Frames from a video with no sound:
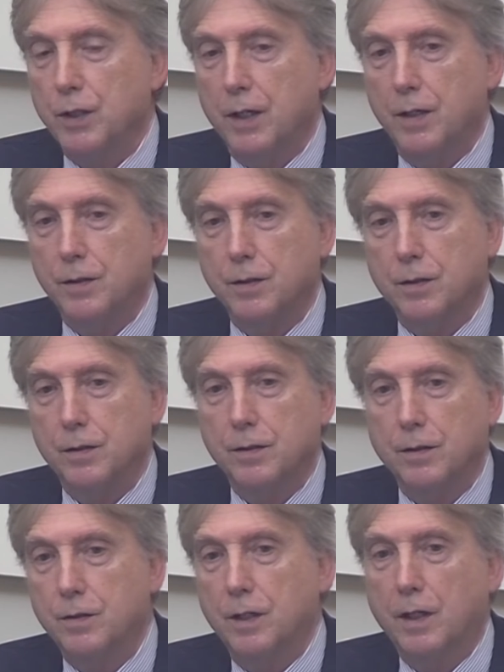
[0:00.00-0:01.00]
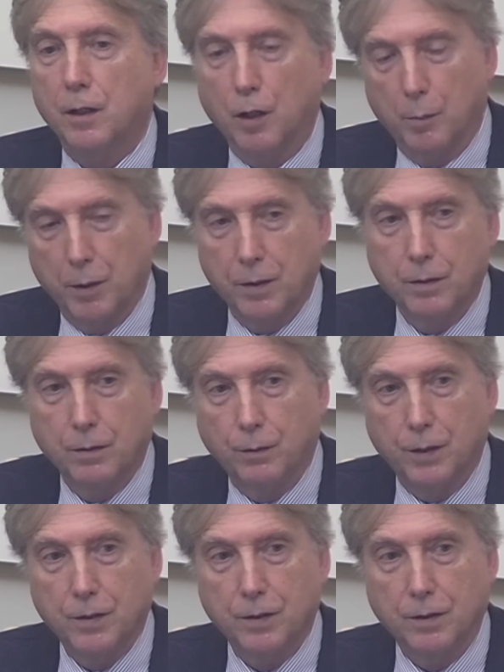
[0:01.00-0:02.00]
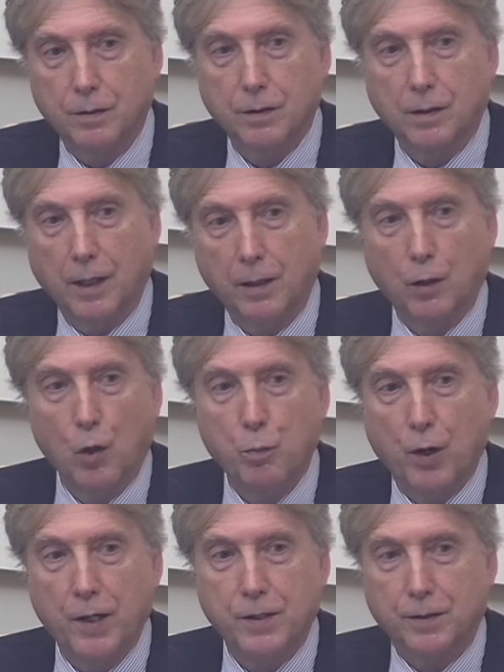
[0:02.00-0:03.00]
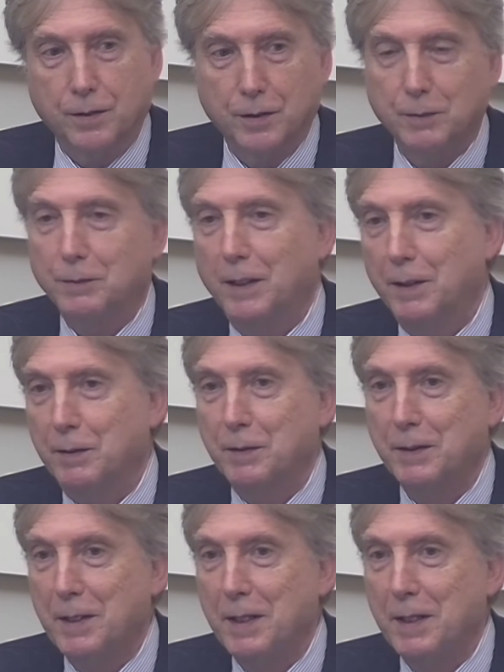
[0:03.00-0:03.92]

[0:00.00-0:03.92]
cases, it's economic conditions, like low prices that